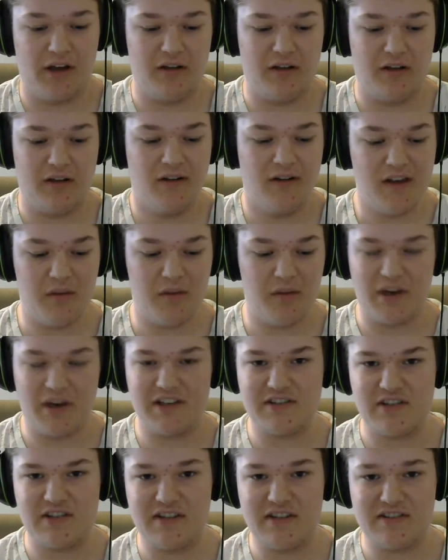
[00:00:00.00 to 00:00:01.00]
It makes
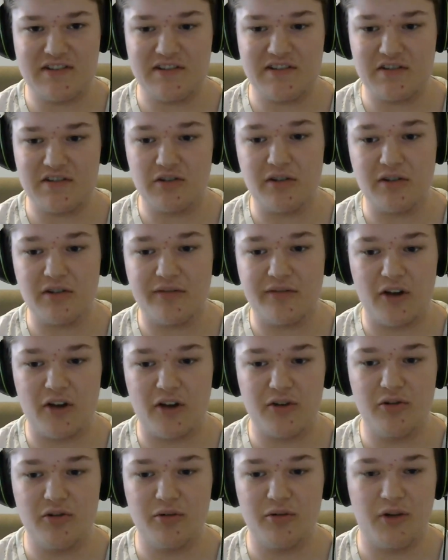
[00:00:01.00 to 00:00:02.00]
sense. It's a good
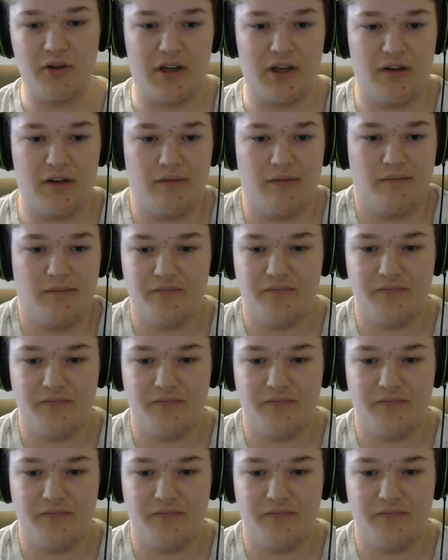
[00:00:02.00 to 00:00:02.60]
value, and...